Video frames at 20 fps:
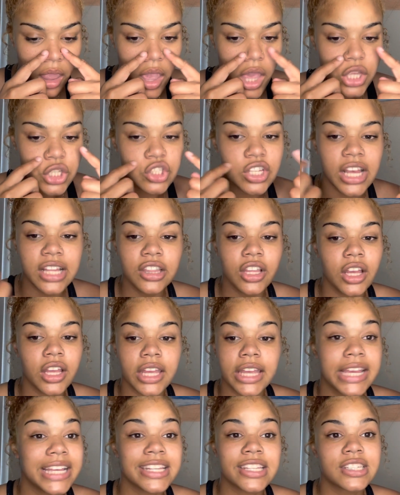So I look,
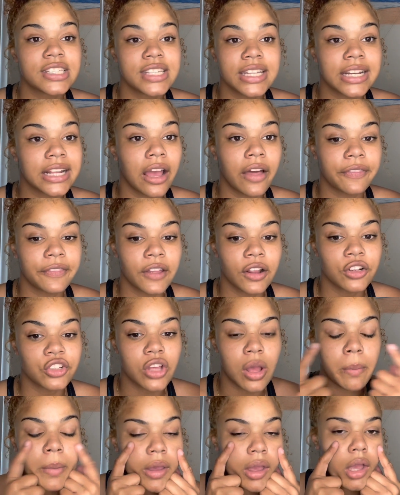he's sitting out there. So
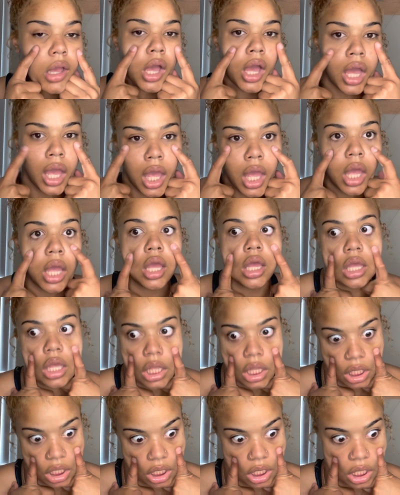I'm like,
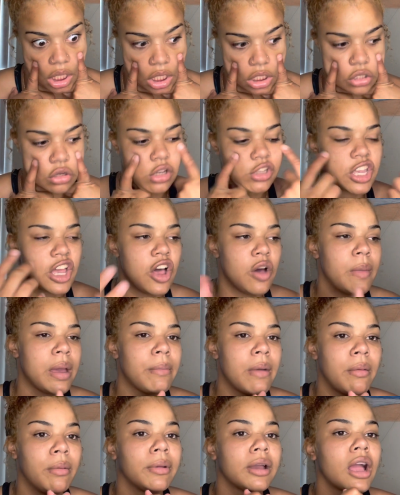so I tell my
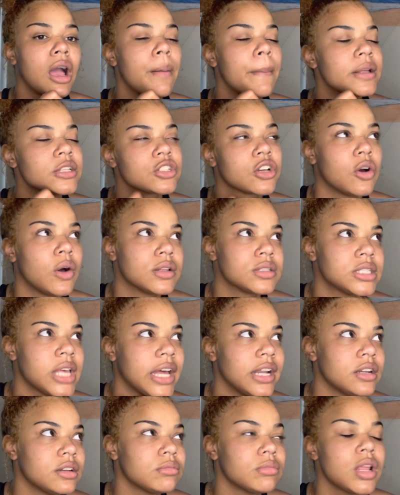mom, I'm like, I'm about to go outside
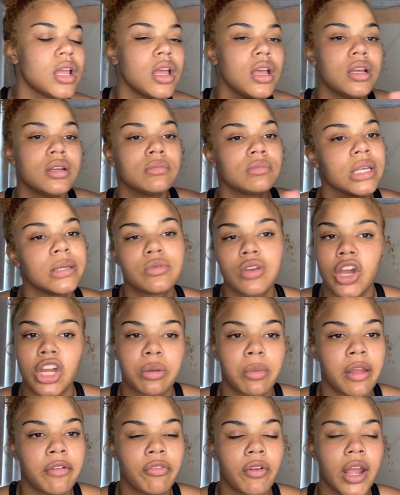and keep talking to
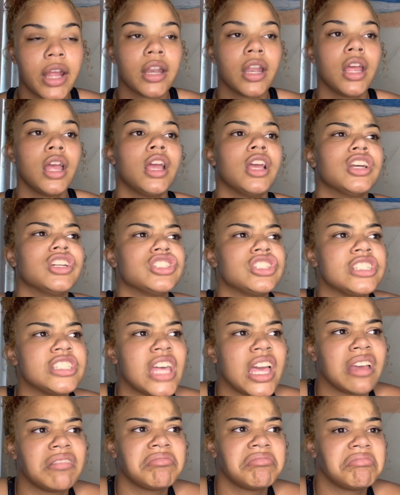my friend. She's
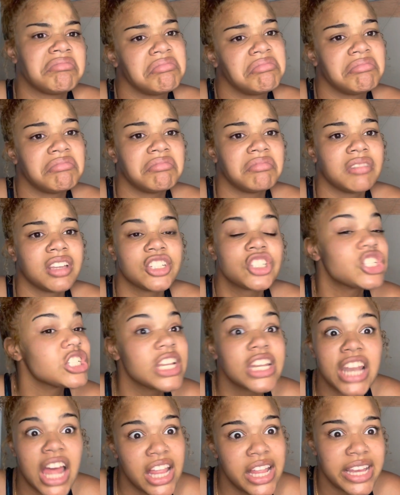like, she did
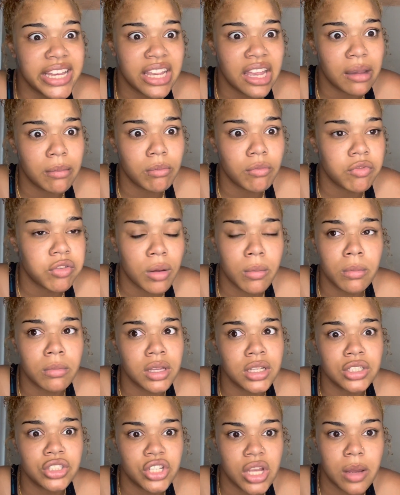not like him from
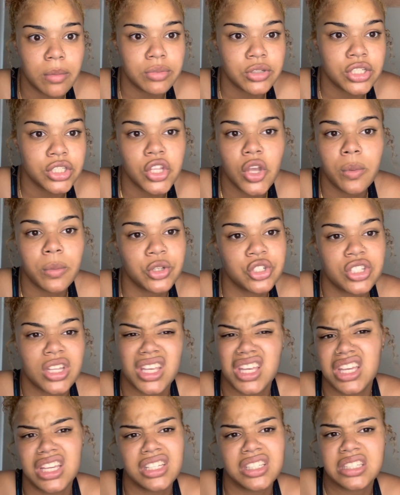jump. She told me, she's like,
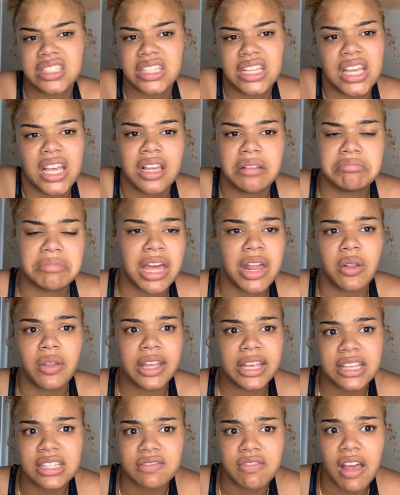I don't like
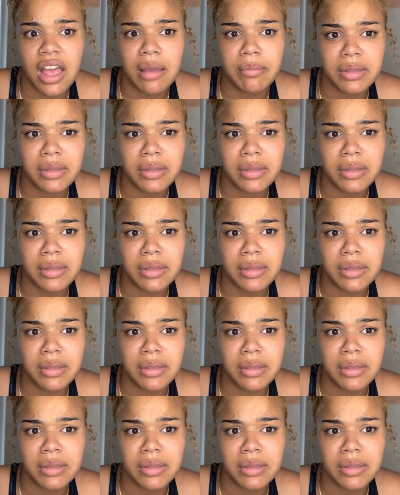his vibe.